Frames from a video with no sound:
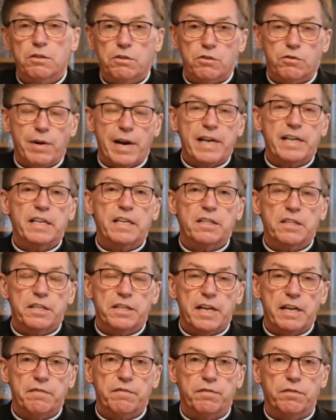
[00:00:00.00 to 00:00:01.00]
dragging the
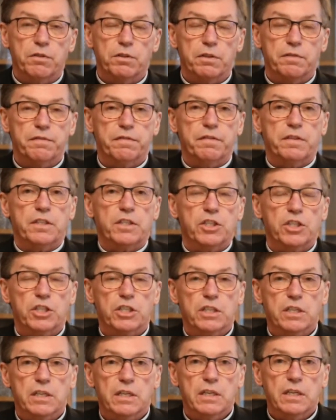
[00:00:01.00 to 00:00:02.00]
net full of
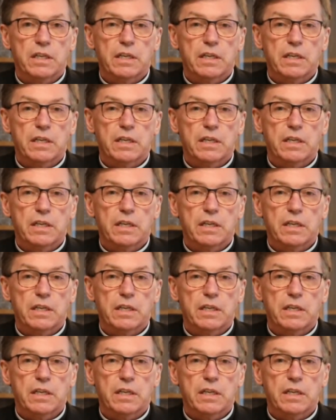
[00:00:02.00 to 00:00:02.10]
fish.